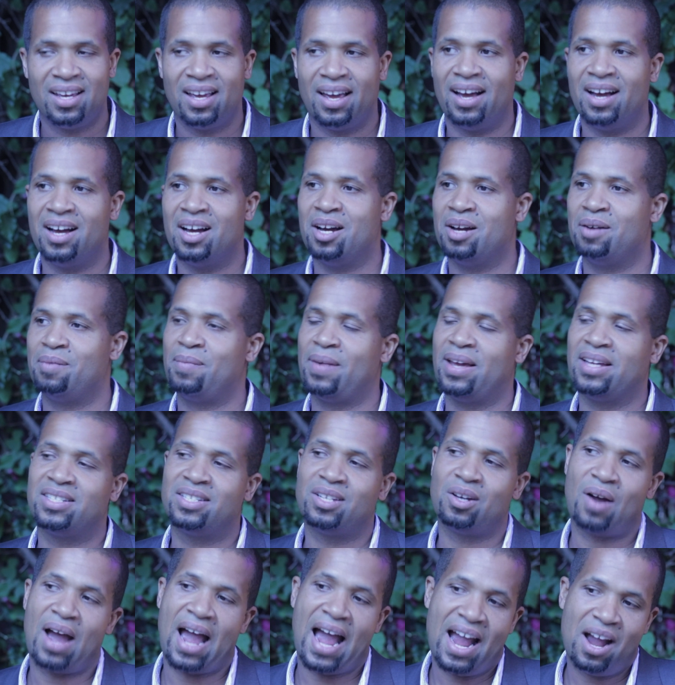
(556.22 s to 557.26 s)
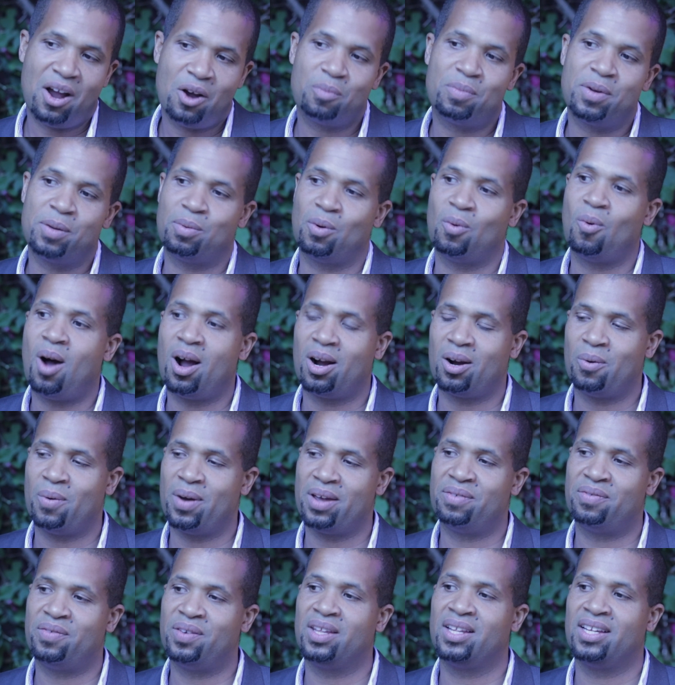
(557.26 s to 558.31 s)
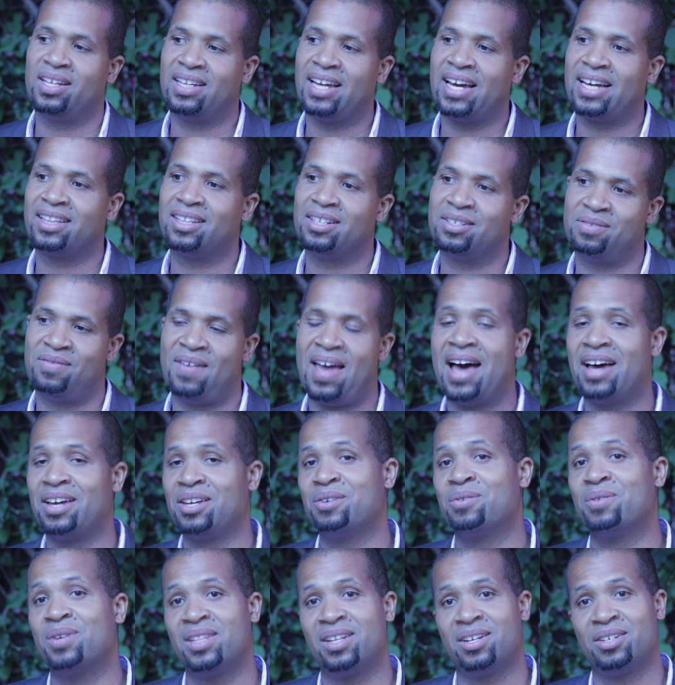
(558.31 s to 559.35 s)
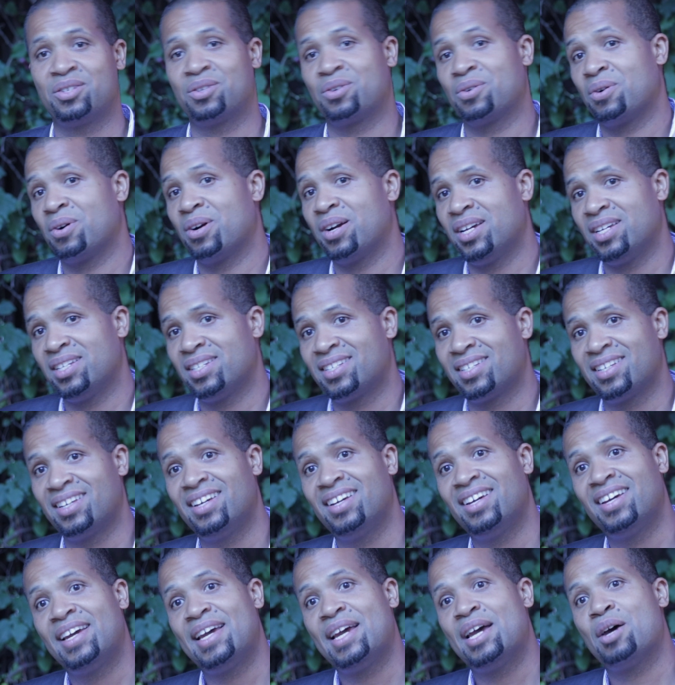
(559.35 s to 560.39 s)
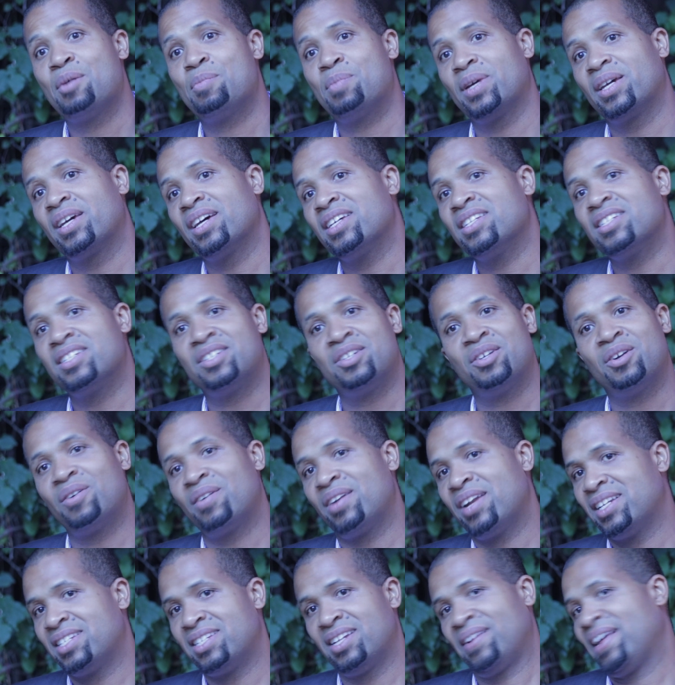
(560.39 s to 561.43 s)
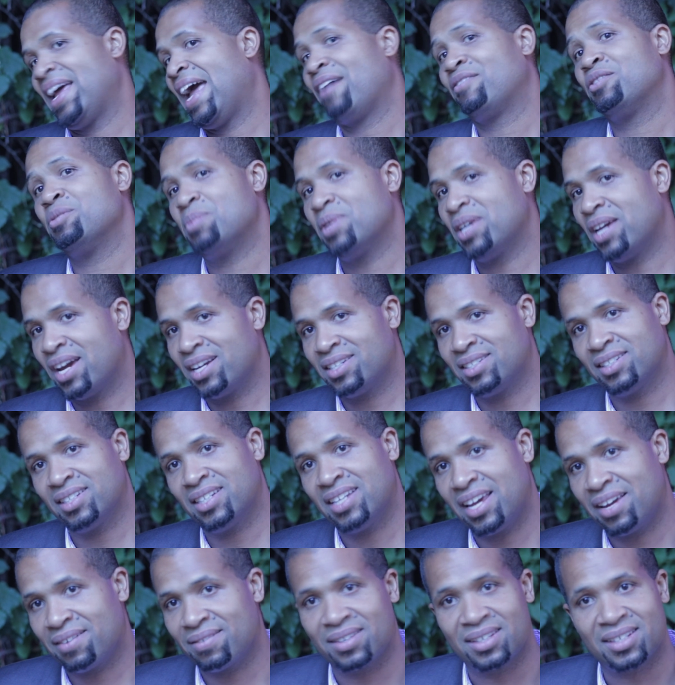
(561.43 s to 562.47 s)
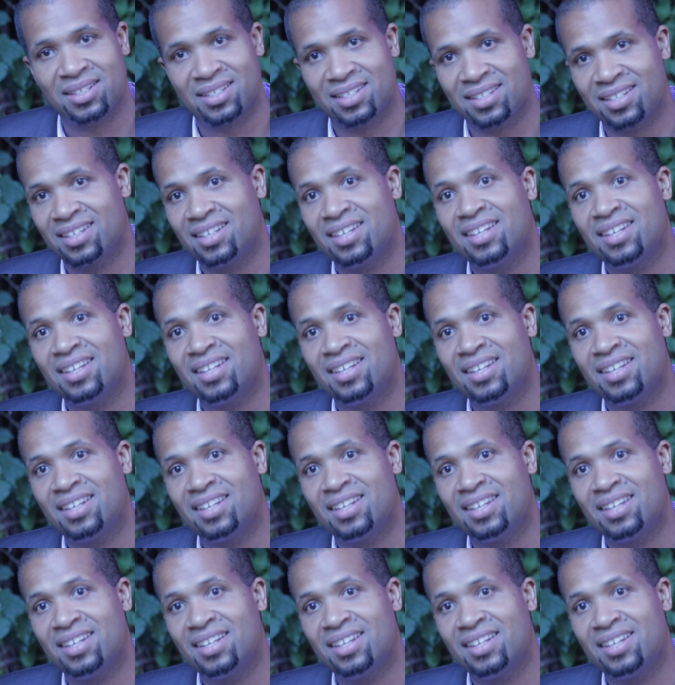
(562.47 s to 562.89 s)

And so I hope people walk away feeling like there's value in their stories, because you don't necessarily have to be Angela Davis,